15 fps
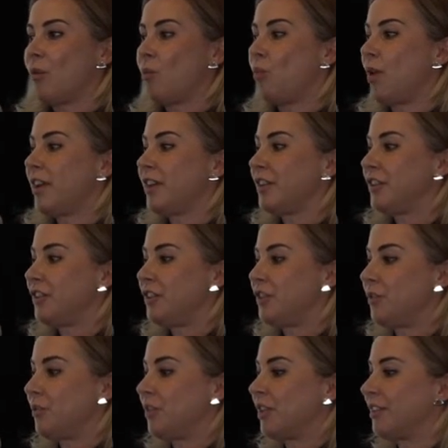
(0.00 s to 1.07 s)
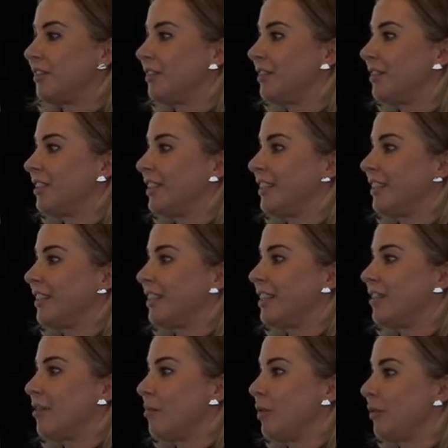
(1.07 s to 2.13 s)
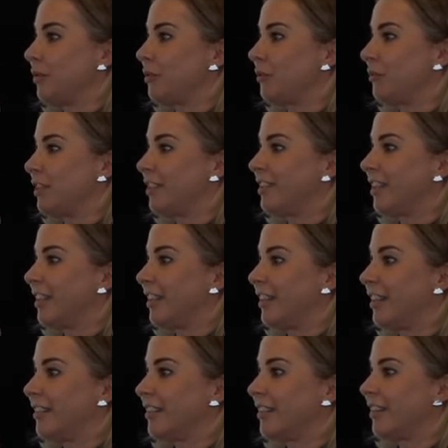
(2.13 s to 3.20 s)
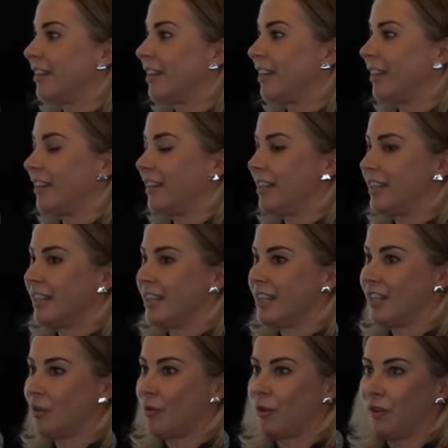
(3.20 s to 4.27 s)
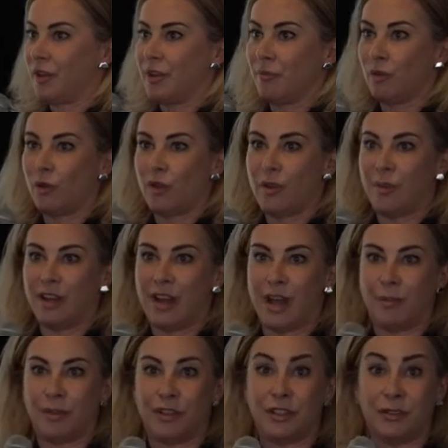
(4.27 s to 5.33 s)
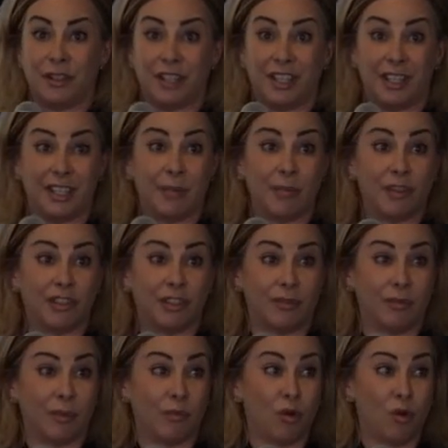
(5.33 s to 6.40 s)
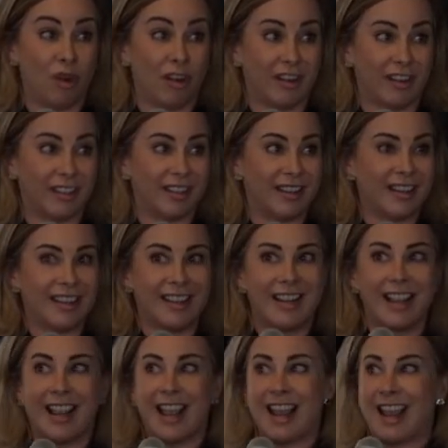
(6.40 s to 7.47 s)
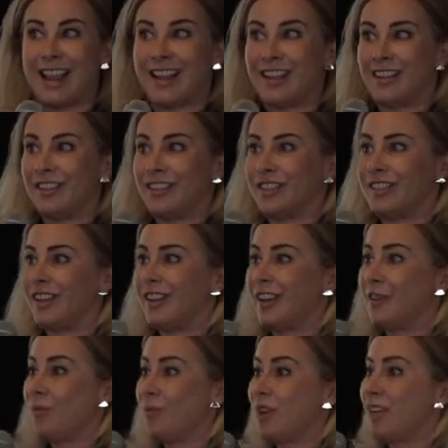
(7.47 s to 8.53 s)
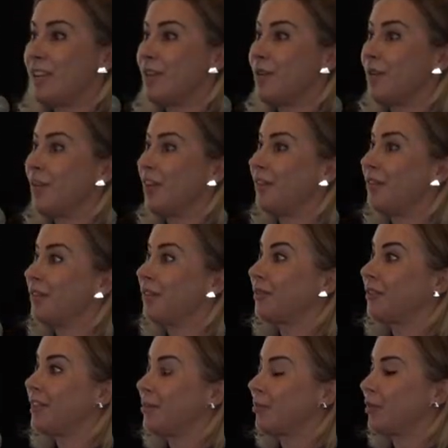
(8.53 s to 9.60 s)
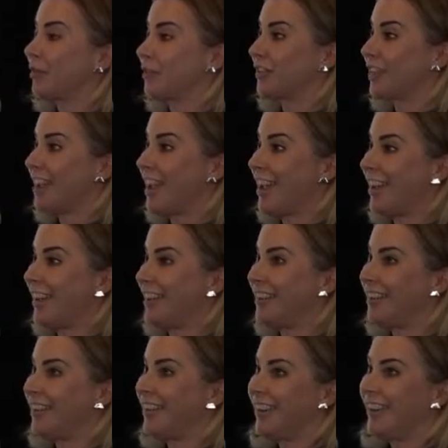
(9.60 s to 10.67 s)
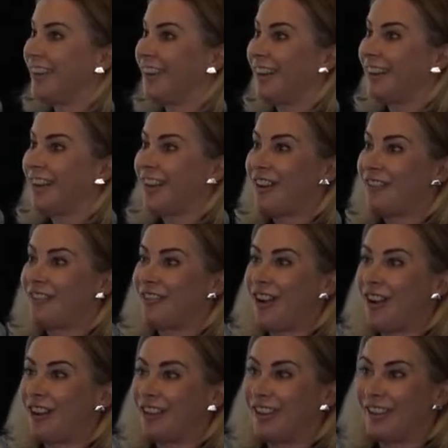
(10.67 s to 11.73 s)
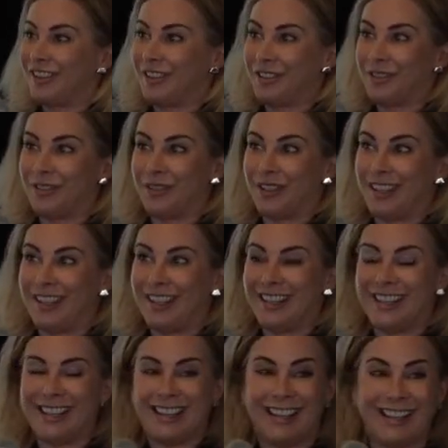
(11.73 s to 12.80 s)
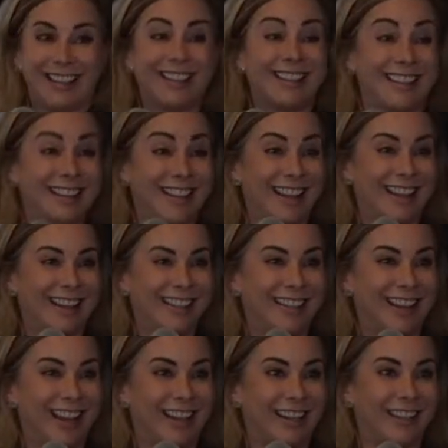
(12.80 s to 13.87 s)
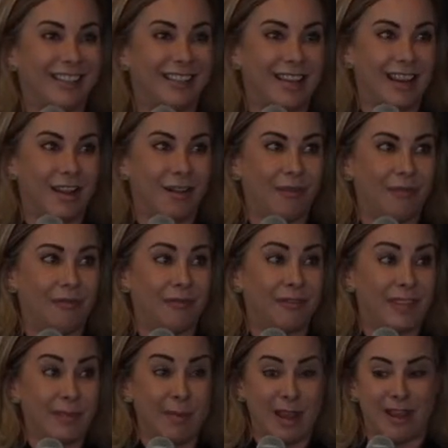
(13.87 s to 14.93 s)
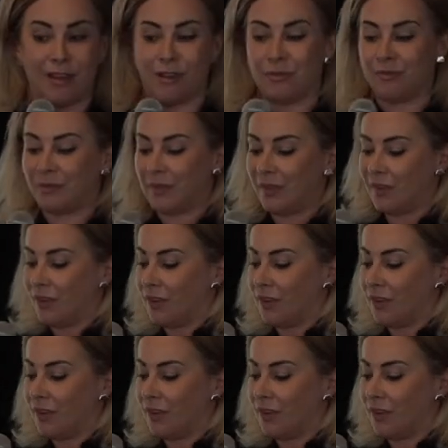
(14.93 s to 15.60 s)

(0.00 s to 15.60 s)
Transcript: uh, what you can see in the most recent uh, Equal Employment Opportunity Commission report. And uh, we know that 30% uh, of our industry in high tech is now female.